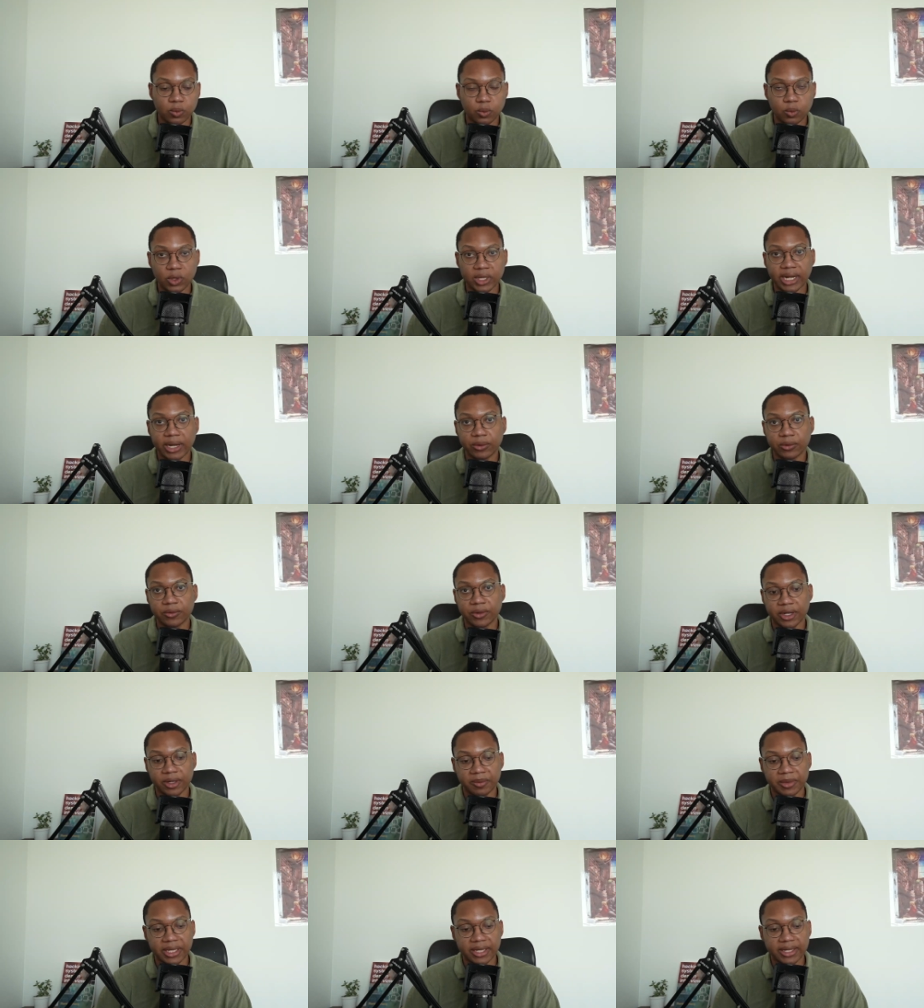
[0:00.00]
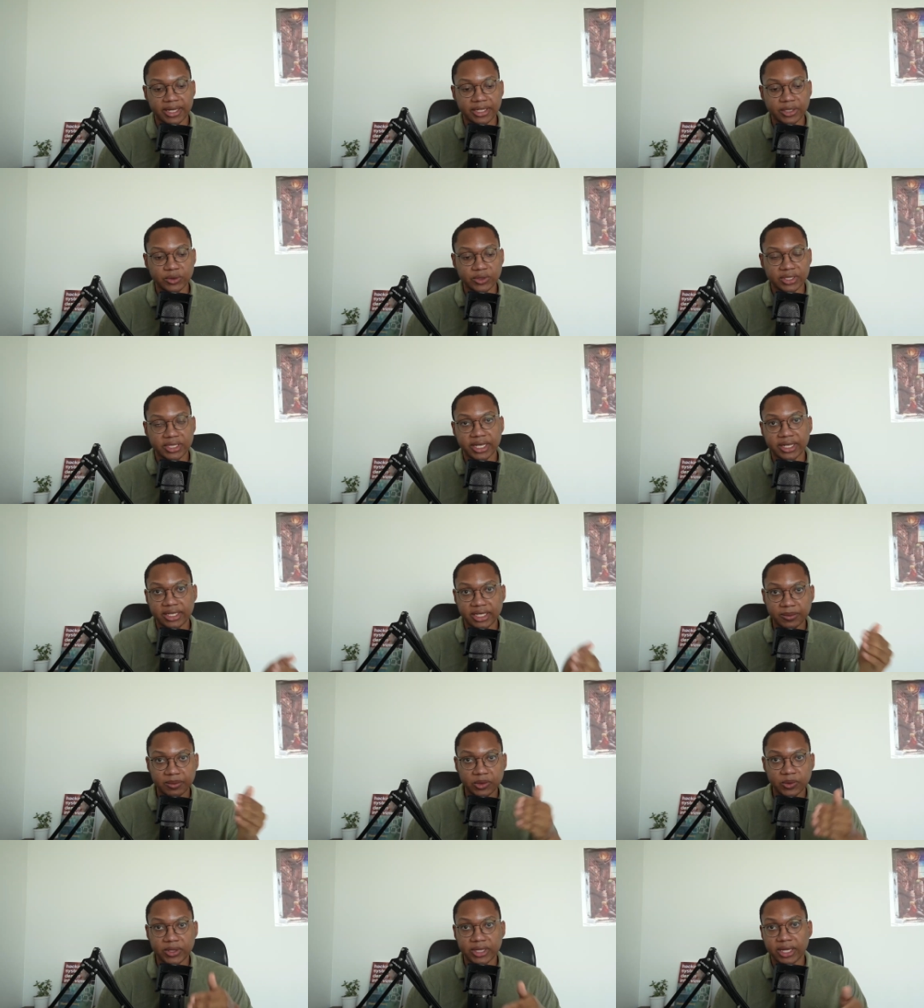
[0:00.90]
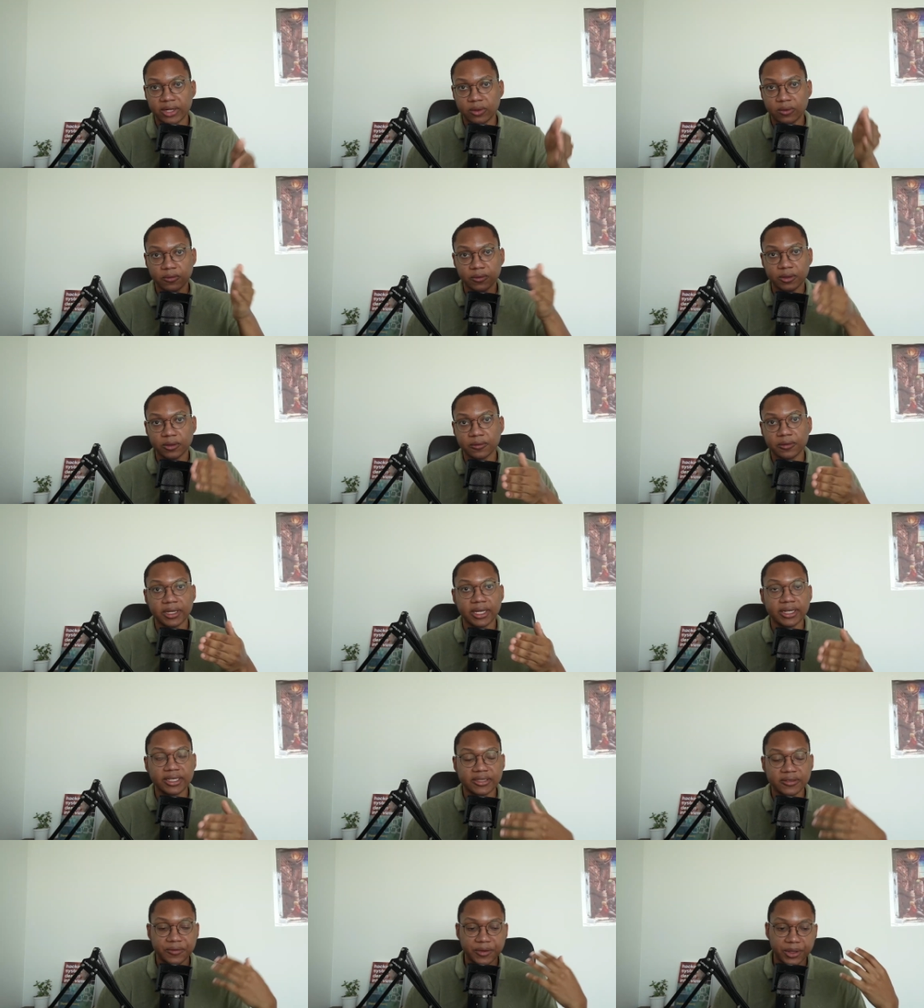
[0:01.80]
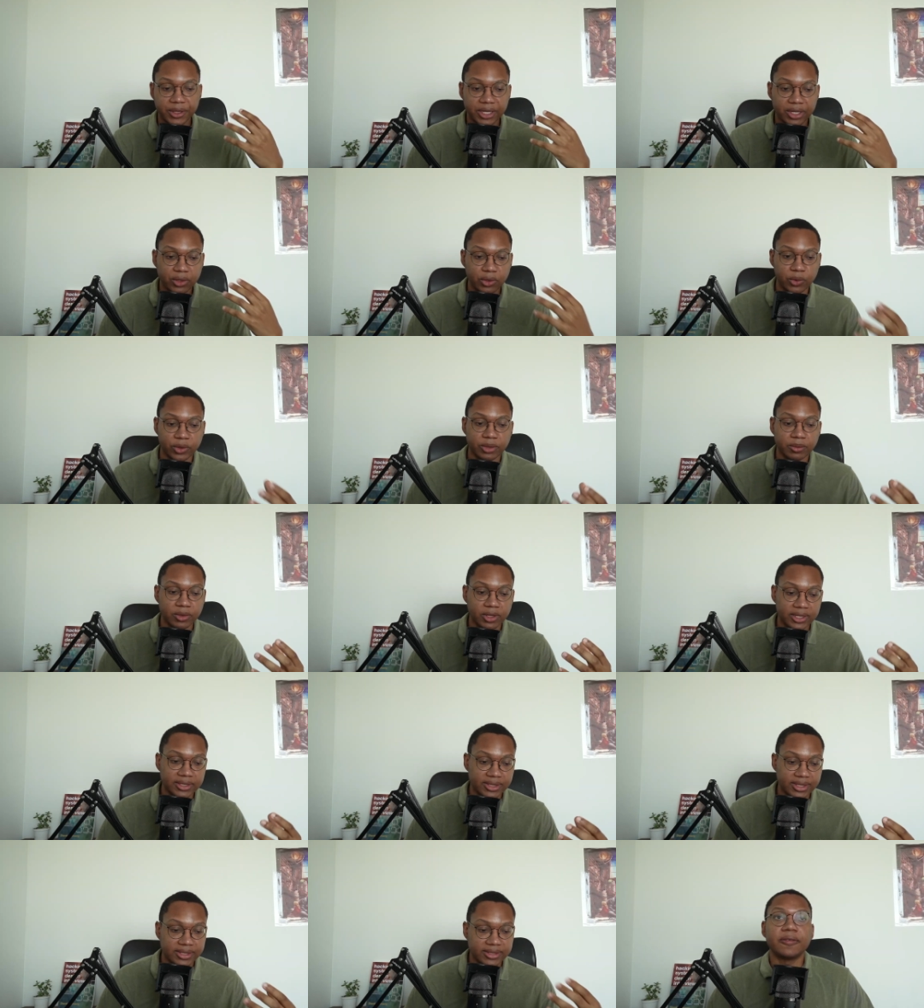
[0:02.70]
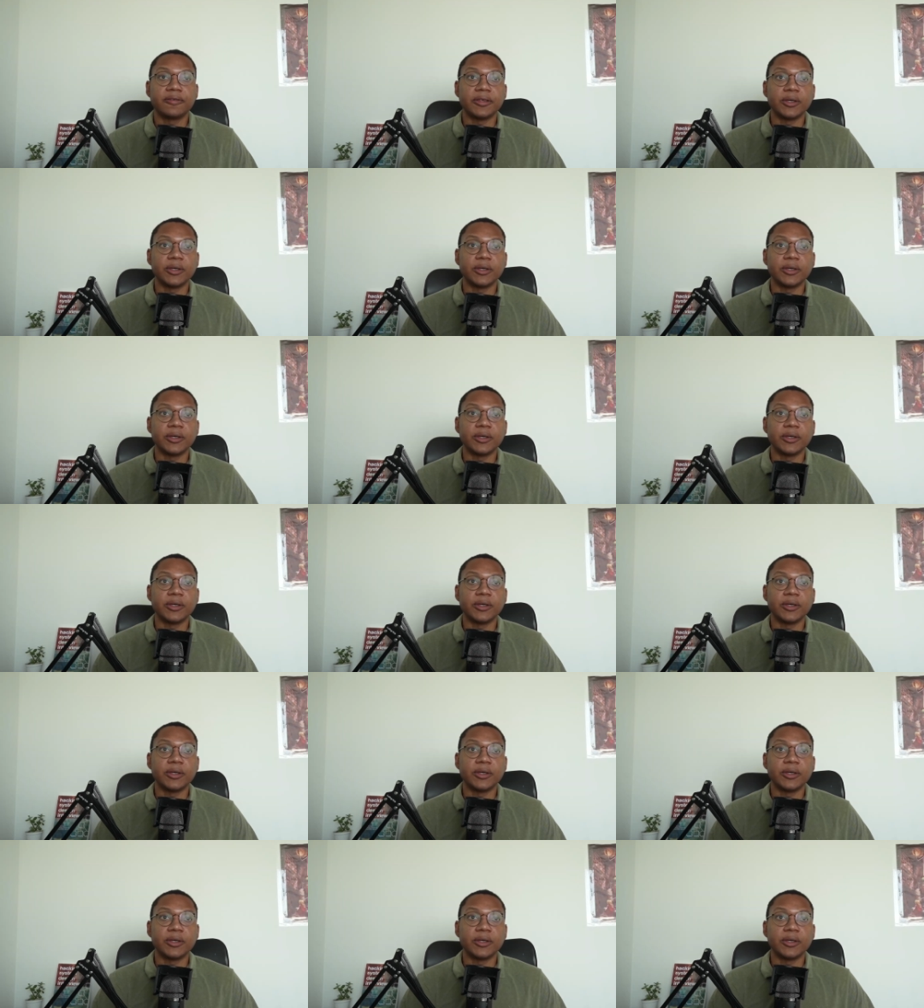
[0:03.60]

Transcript: It's what I would recommend. And you just kind of keep doing that over and over again. It's a very annoying process.